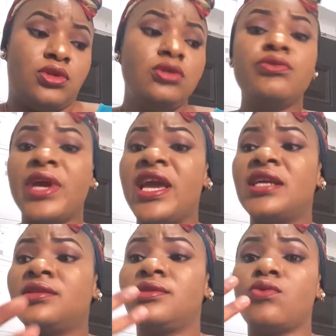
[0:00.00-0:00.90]
2
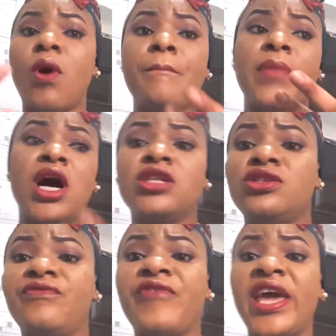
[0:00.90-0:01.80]
weeks to 1
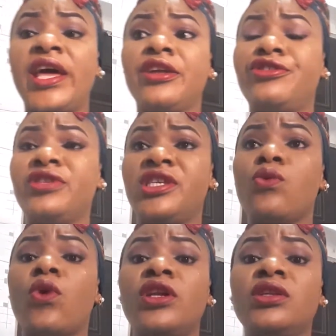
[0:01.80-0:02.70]
month. You find out you're
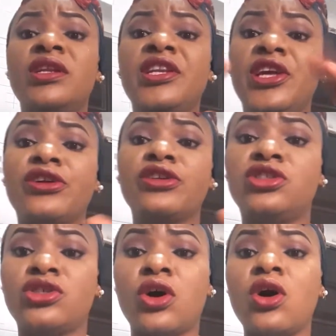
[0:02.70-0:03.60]
treating one little
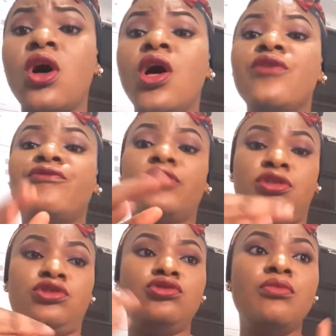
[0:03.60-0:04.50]
sore for
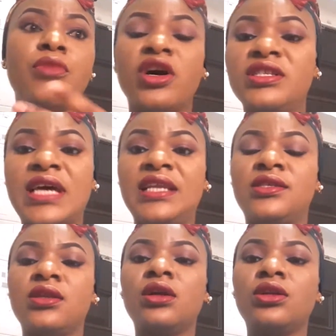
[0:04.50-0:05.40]
2 months and
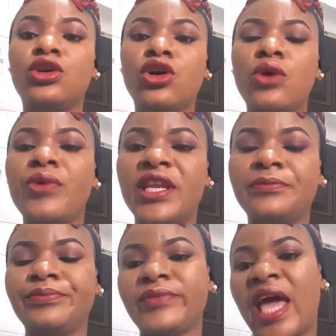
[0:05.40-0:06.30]
it's not
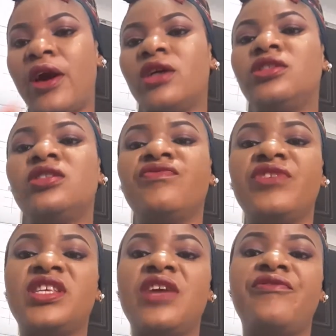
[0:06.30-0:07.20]
going. I urge you to
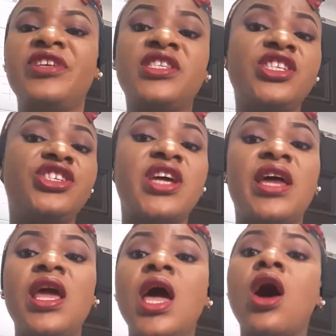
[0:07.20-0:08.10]
visit a
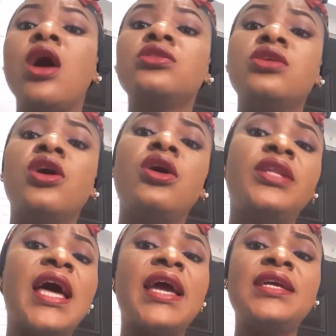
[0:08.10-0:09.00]
physician. Also,
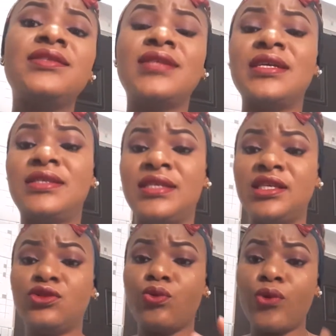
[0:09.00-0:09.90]
there are
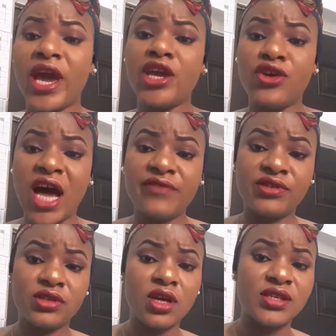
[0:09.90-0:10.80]
instances where you have
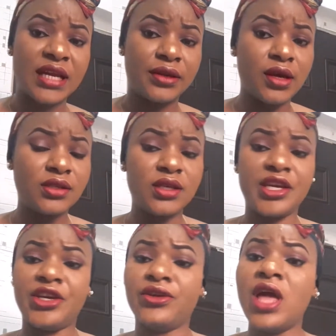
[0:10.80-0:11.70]
sores that doesn't
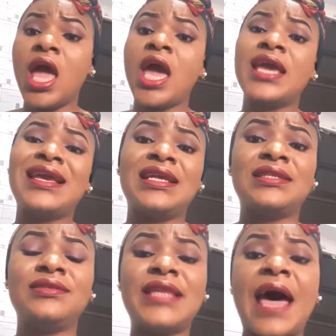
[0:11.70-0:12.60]
heal
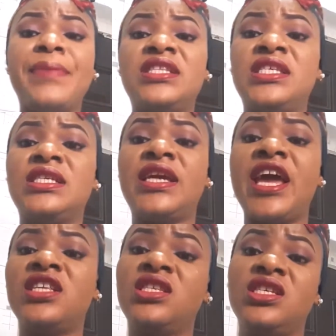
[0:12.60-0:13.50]
in diabetic
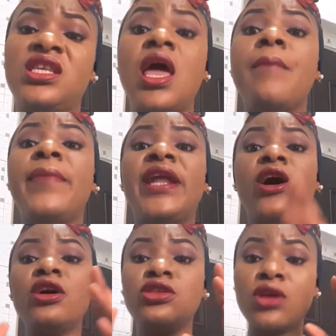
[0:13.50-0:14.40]
cases, but I
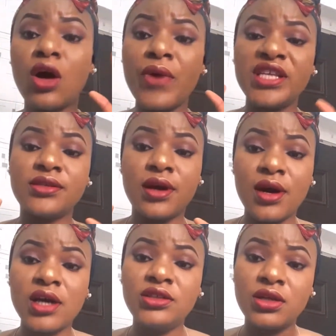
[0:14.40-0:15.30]
also always
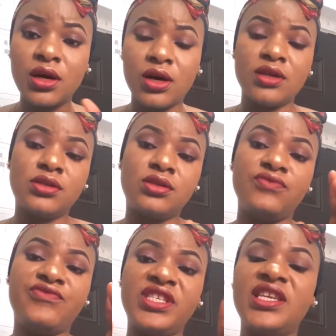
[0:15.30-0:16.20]
urge us
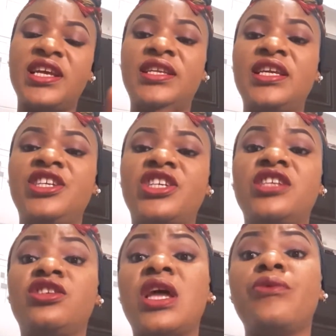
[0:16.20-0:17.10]
to visit a
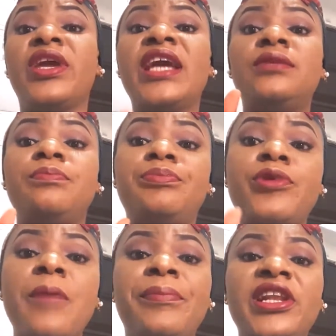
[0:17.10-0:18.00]
clinician so that we get
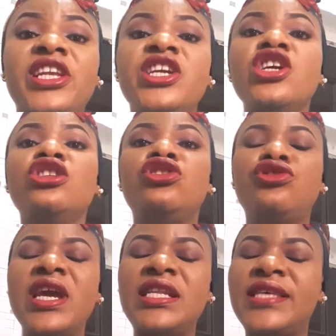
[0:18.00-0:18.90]
properly
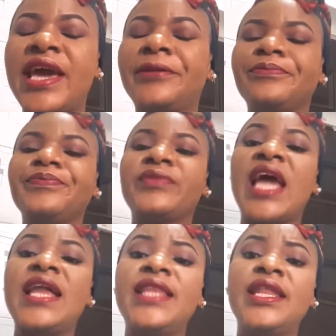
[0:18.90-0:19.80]
treated.
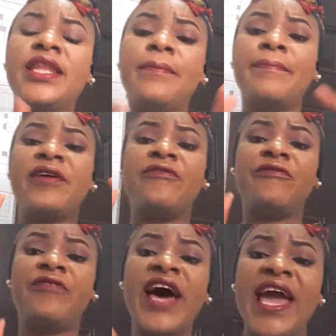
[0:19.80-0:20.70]
And then
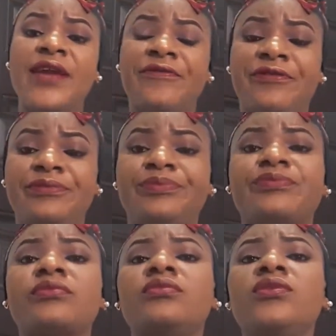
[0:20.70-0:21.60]
number five,
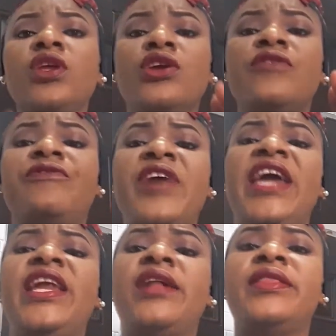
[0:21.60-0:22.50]
you
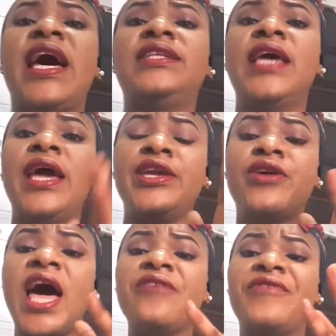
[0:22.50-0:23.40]
find out that
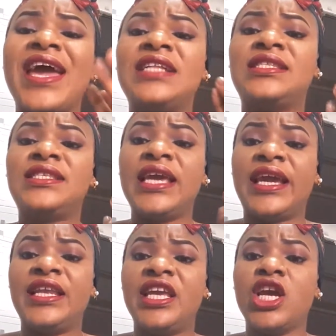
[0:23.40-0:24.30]
you have a
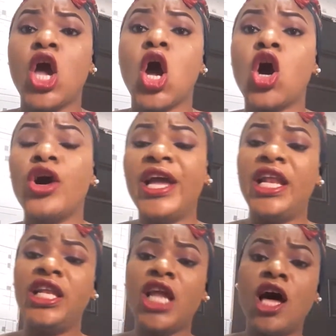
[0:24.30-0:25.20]
thickening or
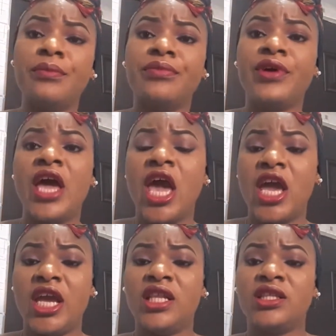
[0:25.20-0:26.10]
a lump
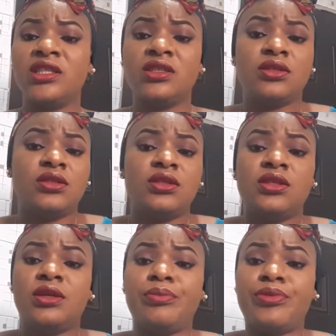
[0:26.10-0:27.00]
in
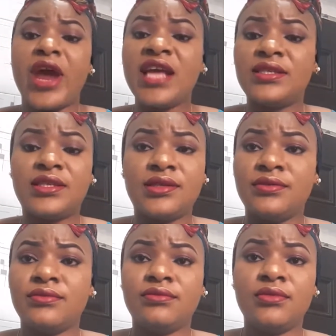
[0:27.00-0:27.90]
the breast,